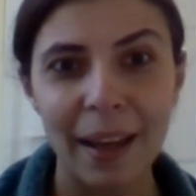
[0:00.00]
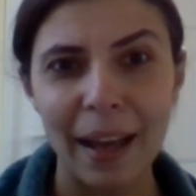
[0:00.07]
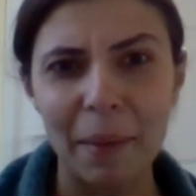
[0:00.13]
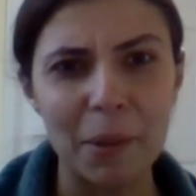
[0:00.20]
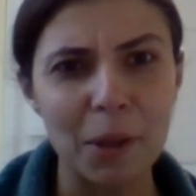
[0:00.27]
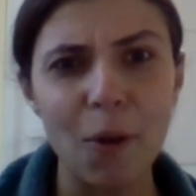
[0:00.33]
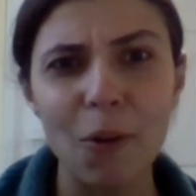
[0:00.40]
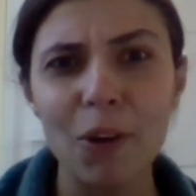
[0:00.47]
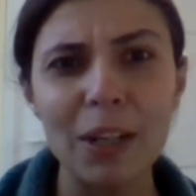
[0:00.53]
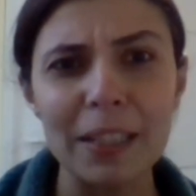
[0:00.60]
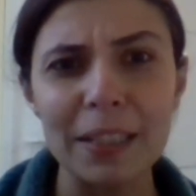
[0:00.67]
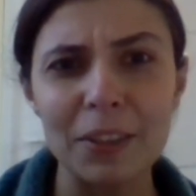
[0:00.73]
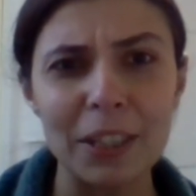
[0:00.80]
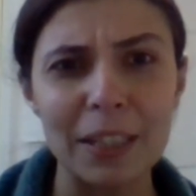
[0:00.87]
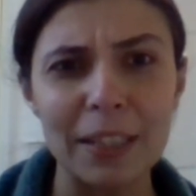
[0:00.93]
I mean, oral
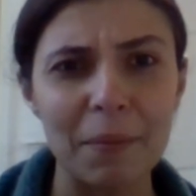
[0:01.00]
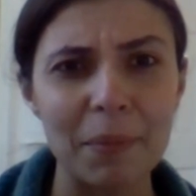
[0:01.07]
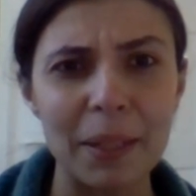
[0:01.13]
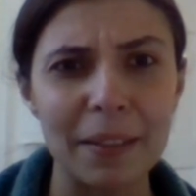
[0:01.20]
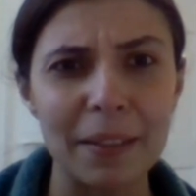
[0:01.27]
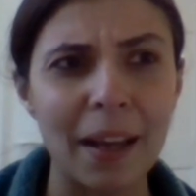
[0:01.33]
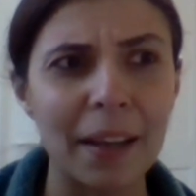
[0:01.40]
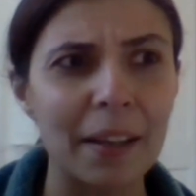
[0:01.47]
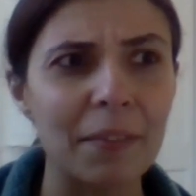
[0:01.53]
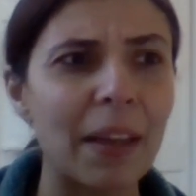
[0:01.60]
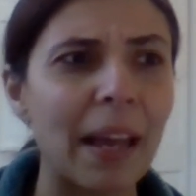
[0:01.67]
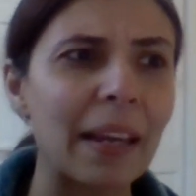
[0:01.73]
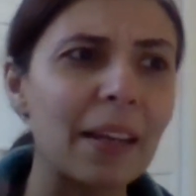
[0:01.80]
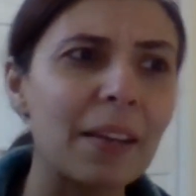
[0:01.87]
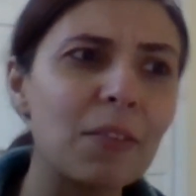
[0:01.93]
histories have been done. If
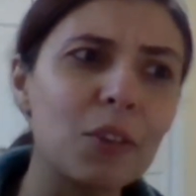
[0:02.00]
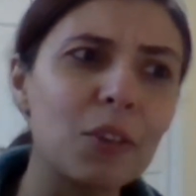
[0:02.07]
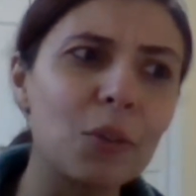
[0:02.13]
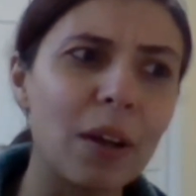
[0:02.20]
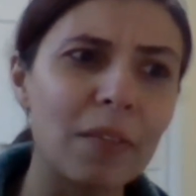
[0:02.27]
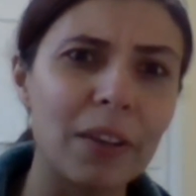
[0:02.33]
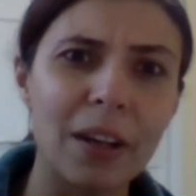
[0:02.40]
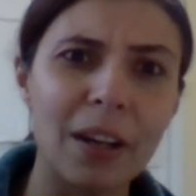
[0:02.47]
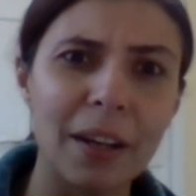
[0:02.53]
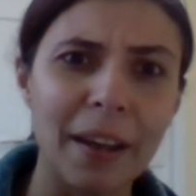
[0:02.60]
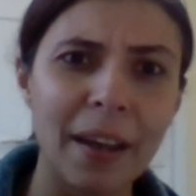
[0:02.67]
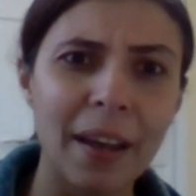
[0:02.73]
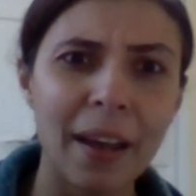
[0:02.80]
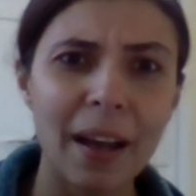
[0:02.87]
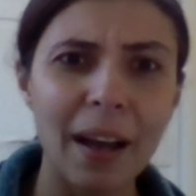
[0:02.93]
any of you have
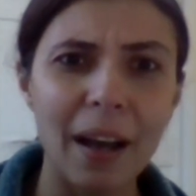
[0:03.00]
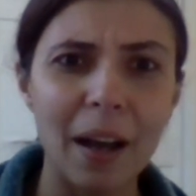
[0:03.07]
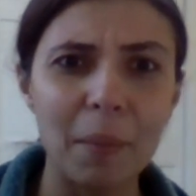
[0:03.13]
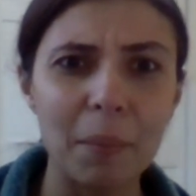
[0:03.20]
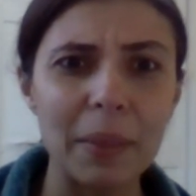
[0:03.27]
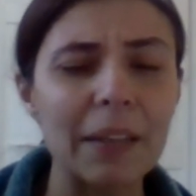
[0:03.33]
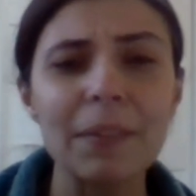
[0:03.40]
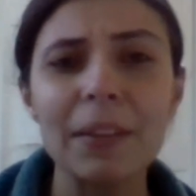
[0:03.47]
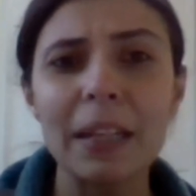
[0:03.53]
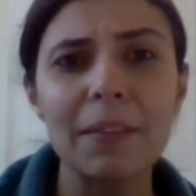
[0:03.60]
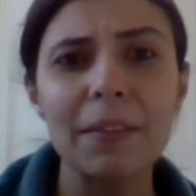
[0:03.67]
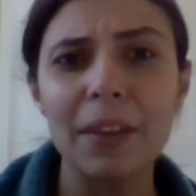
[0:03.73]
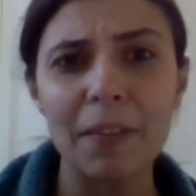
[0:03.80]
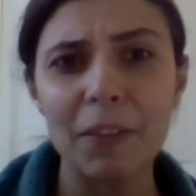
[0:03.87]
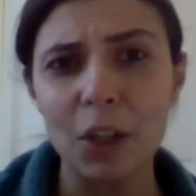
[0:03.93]
heard, even
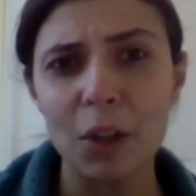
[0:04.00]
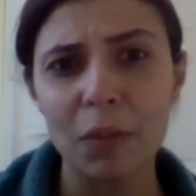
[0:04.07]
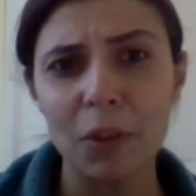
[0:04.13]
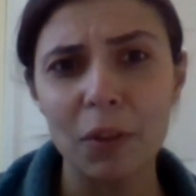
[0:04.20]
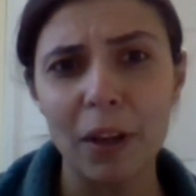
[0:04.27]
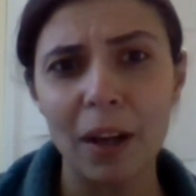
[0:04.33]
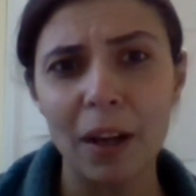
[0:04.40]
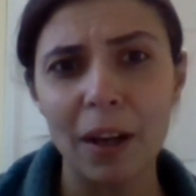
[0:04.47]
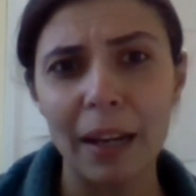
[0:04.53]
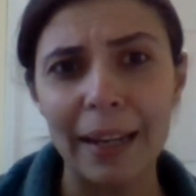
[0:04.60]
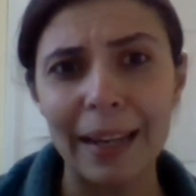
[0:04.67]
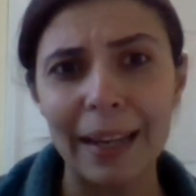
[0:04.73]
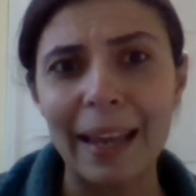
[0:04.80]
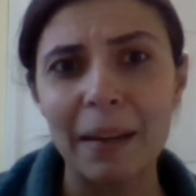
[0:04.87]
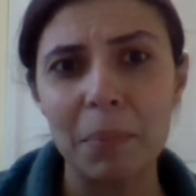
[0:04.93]
if any of you have heard
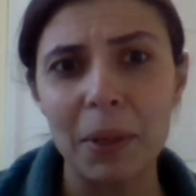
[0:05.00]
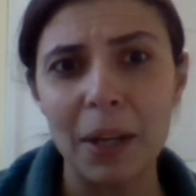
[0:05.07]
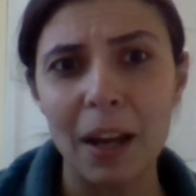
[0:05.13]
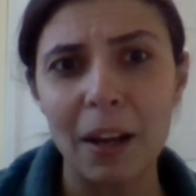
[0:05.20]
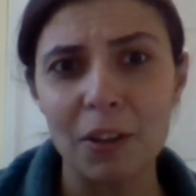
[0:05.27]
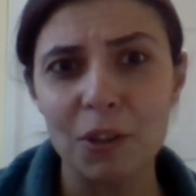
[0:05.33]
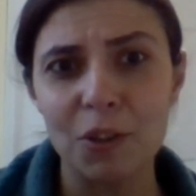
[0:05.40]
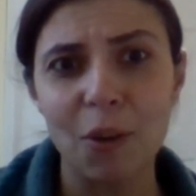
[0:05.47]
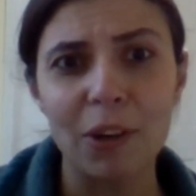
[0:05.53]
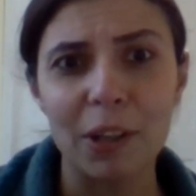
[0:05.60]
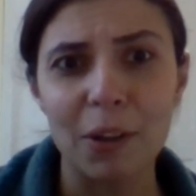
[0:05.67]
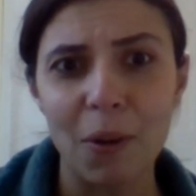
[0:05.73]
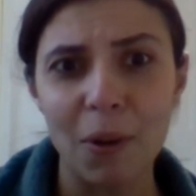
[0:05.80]
like NPR Story